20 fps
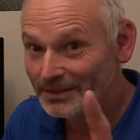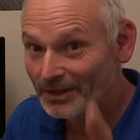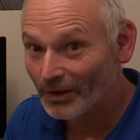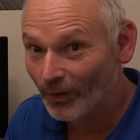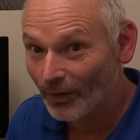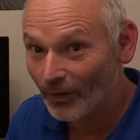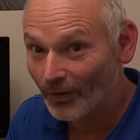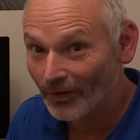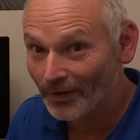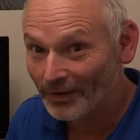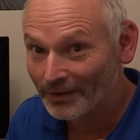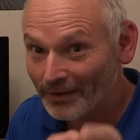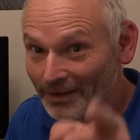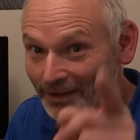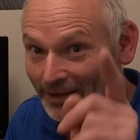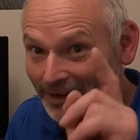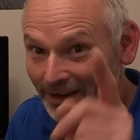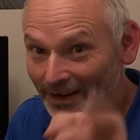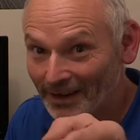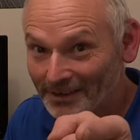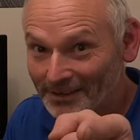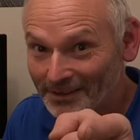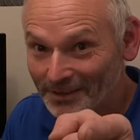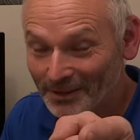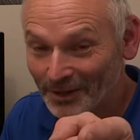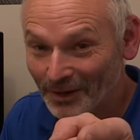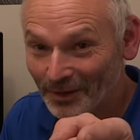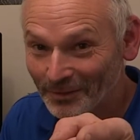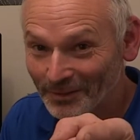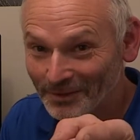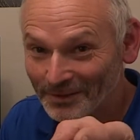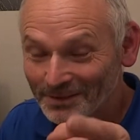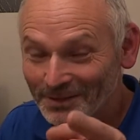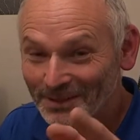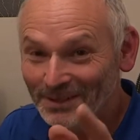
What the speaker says: Hi, how you going?